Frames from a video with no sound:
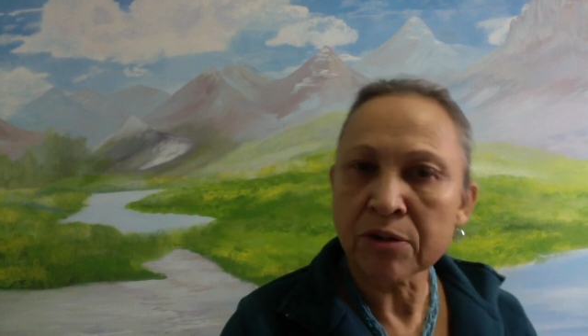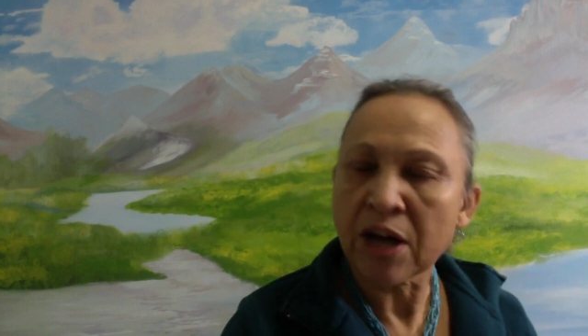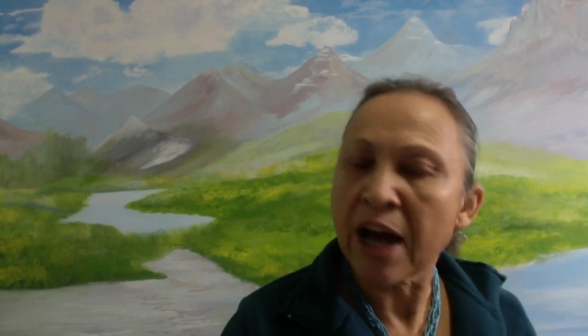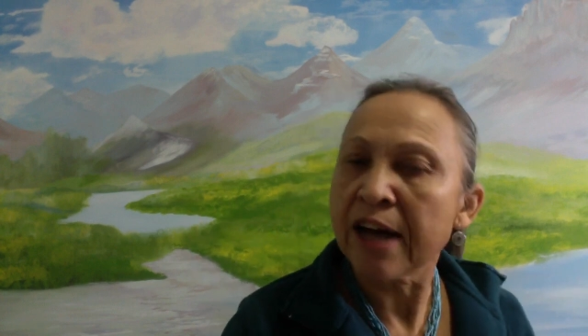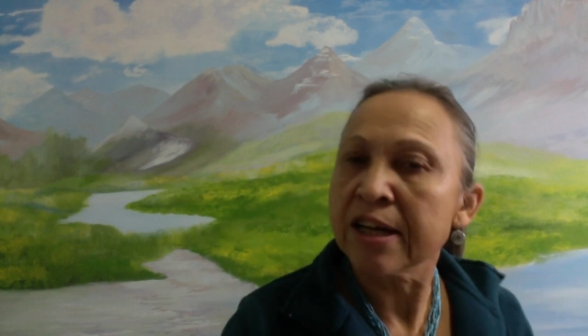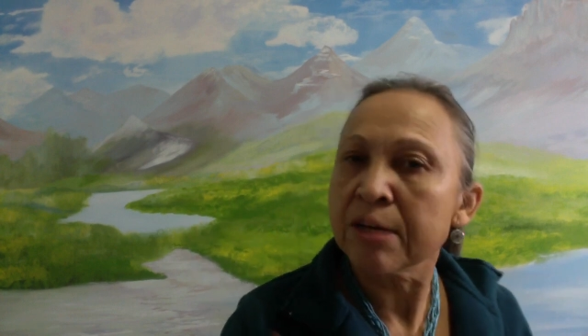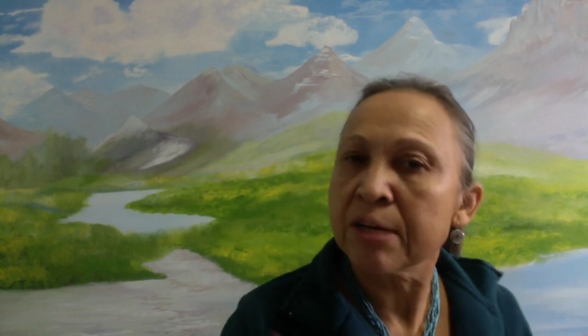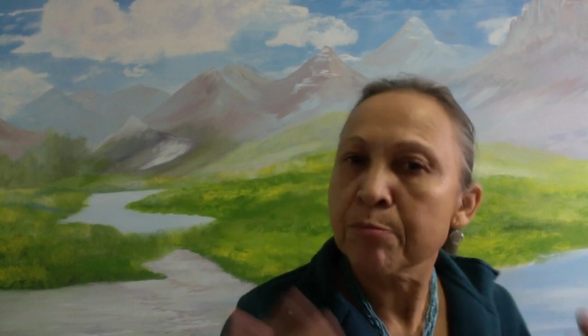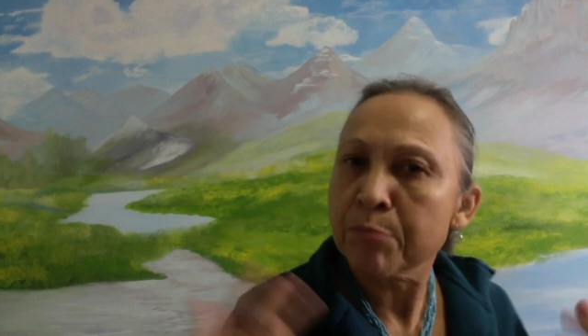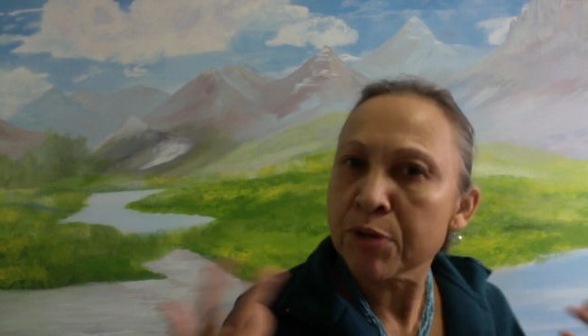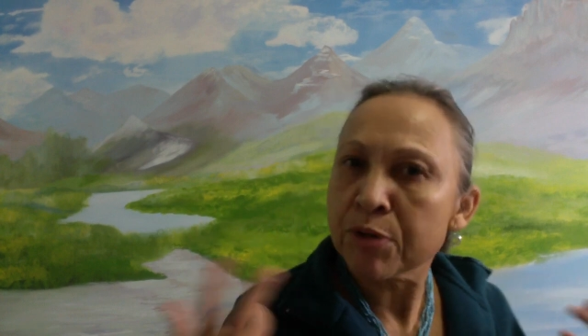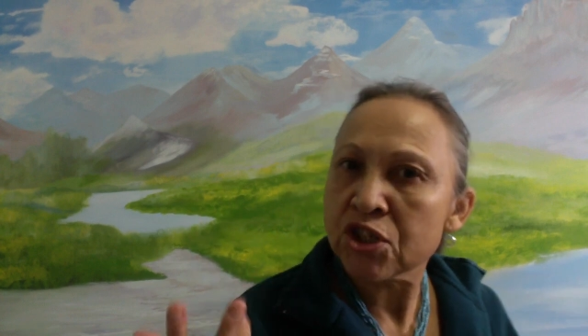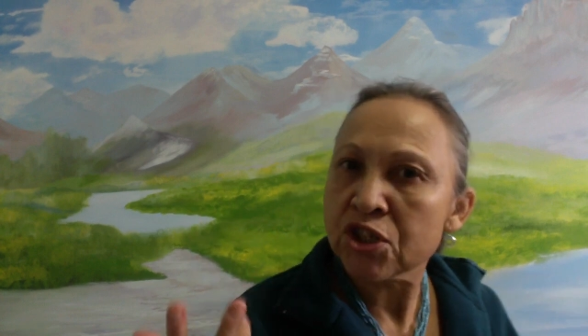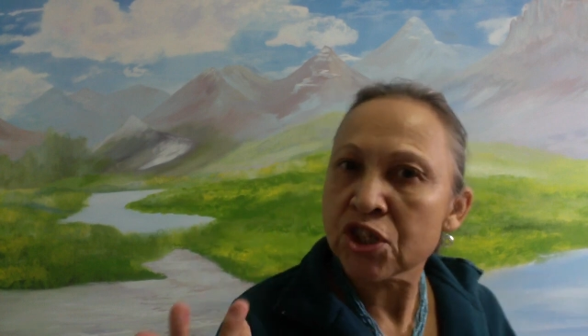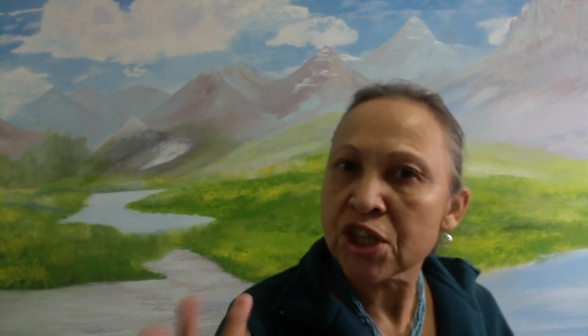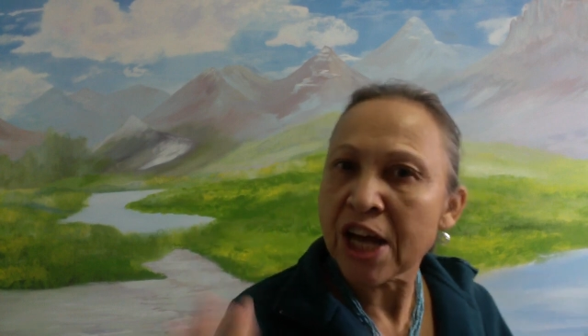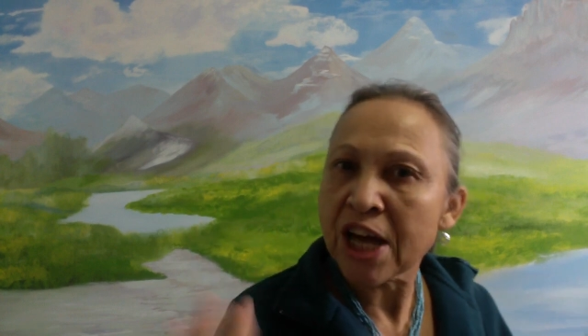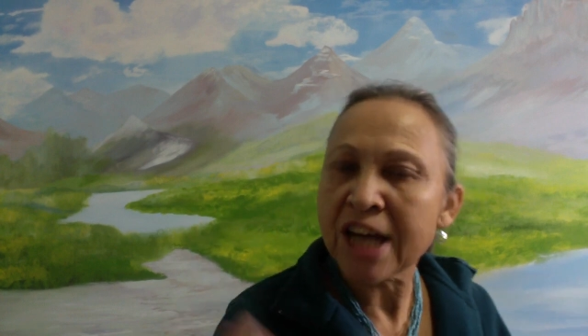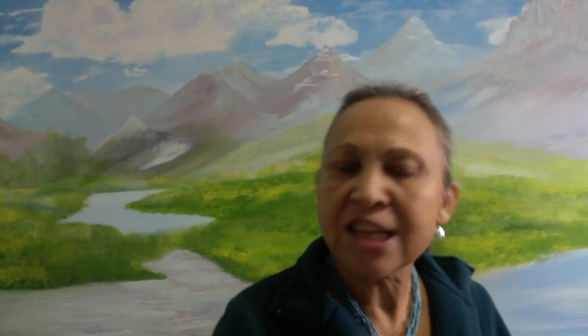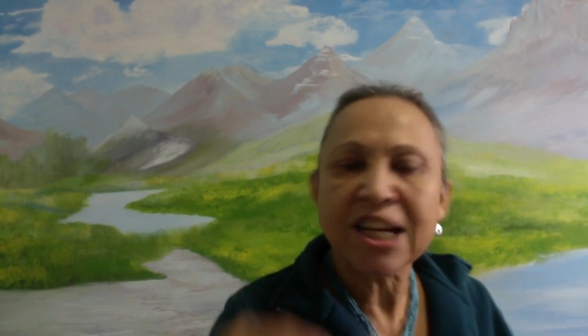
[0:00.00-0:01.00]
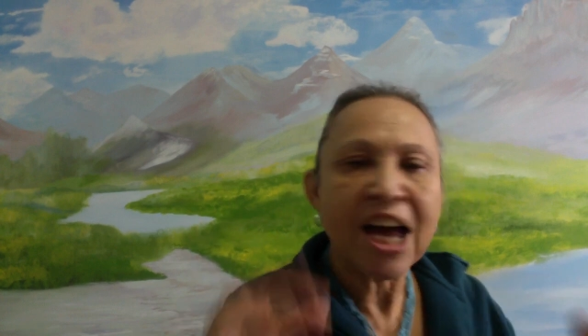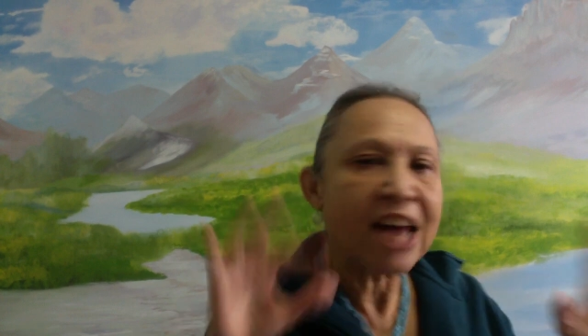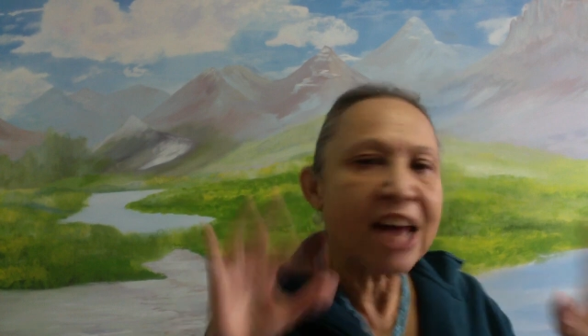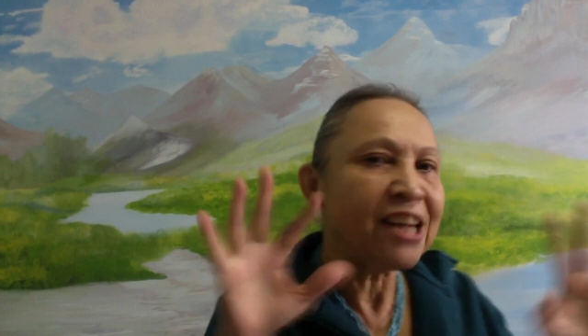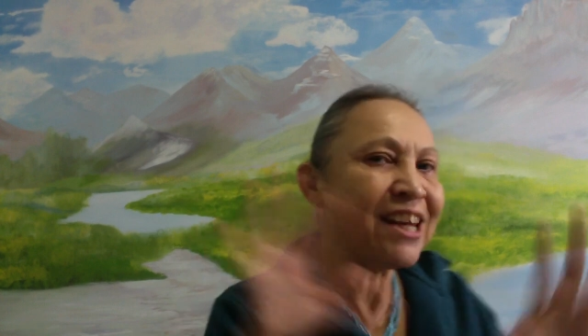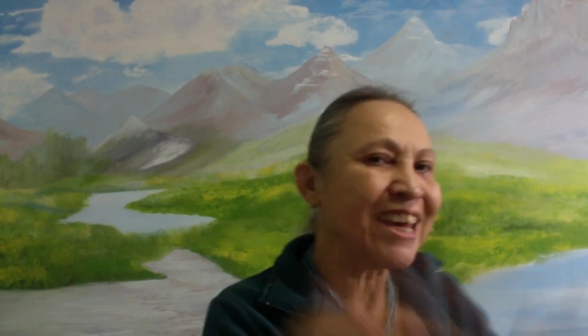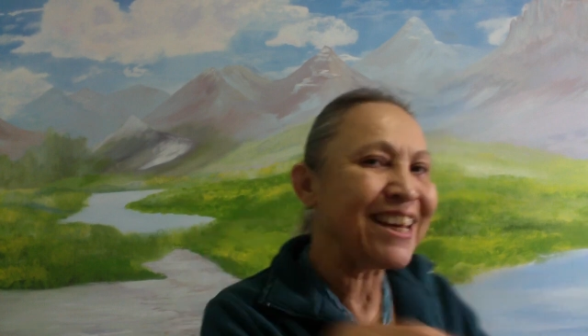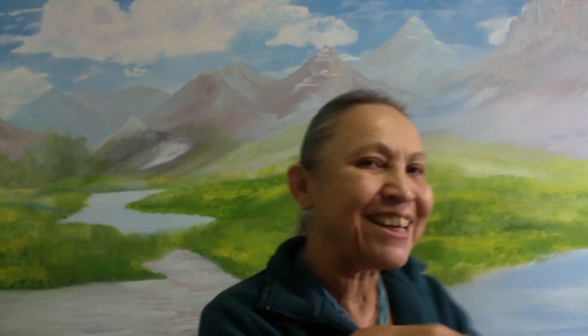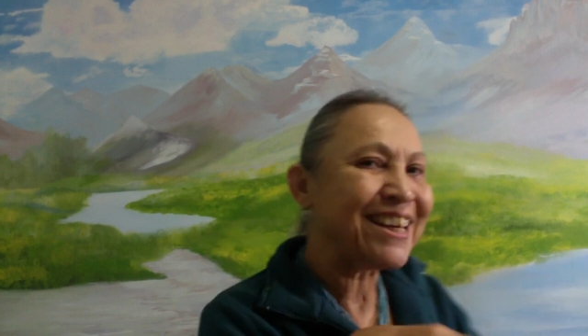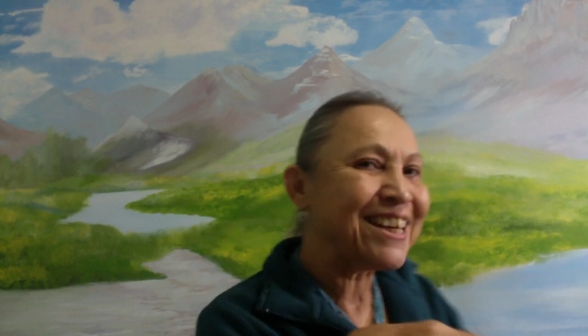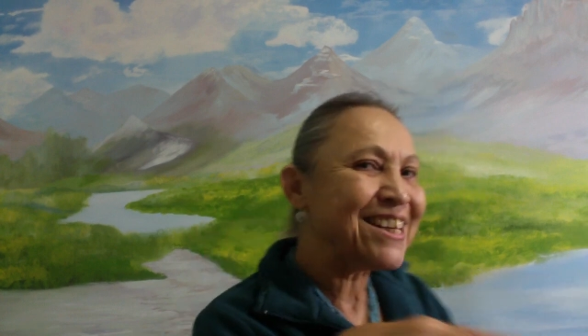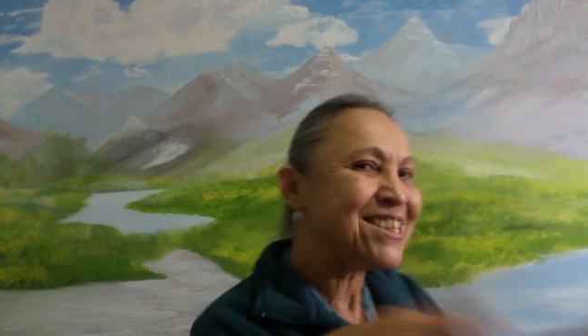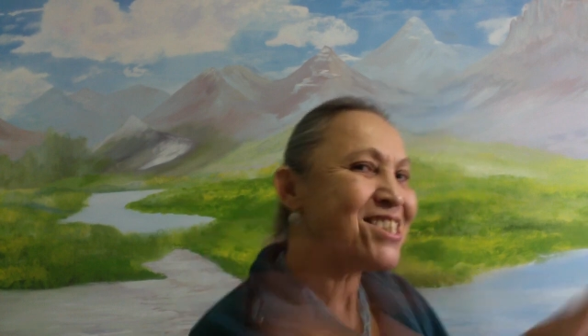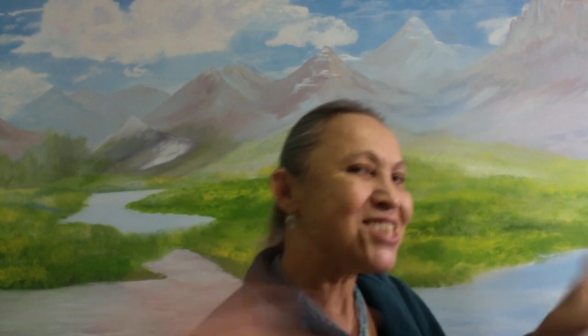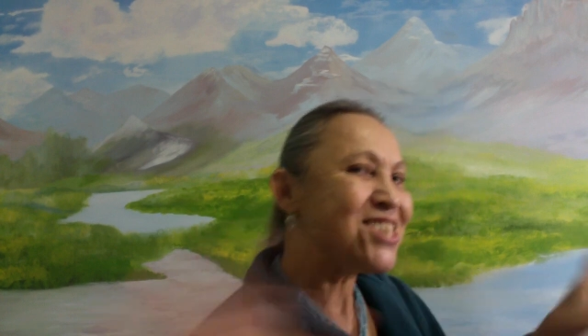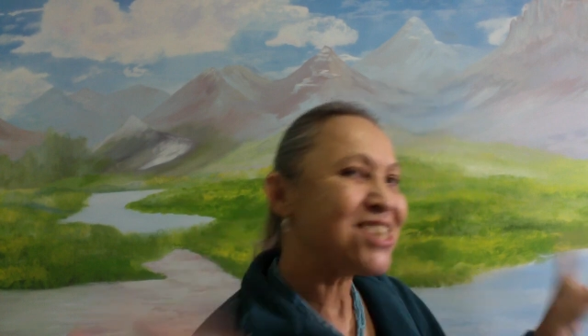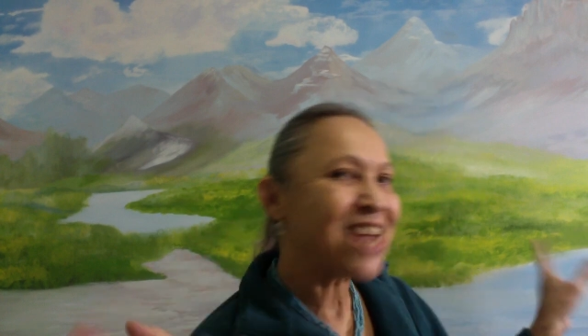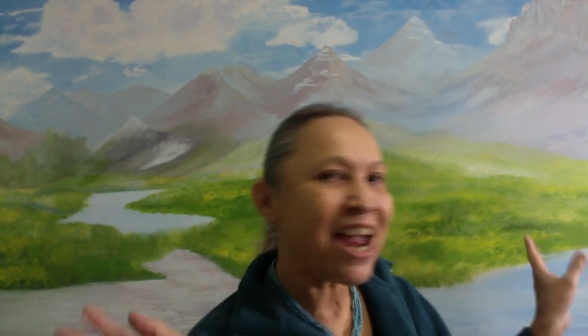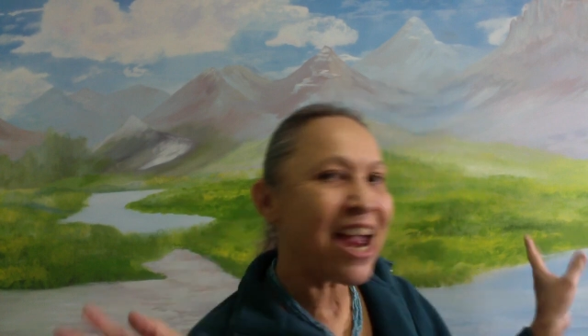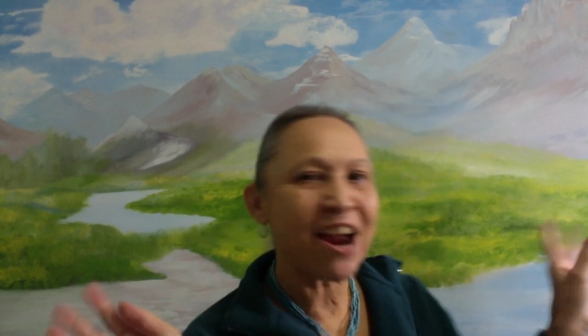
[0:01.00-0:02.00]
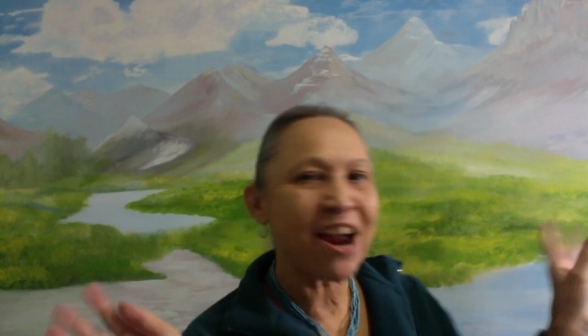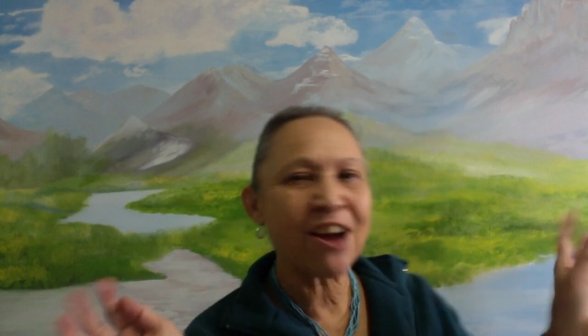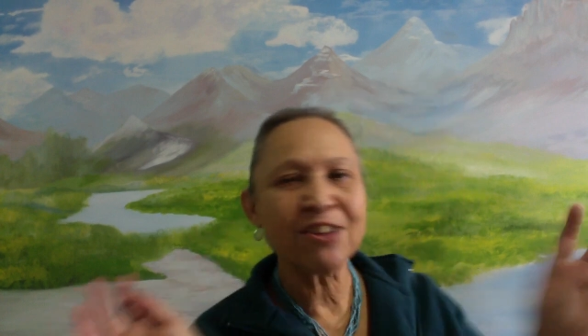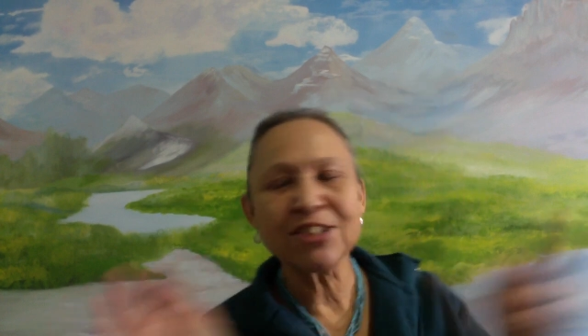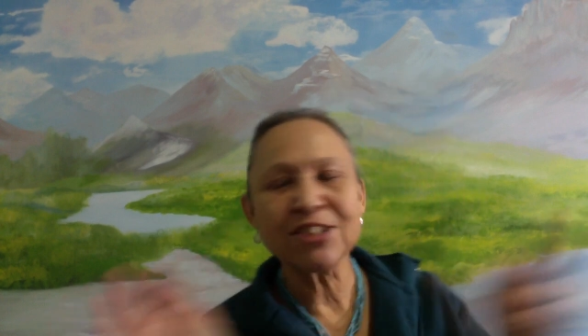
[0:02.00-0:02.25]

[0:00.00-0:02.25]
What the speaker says: I'd appreciate a like and share,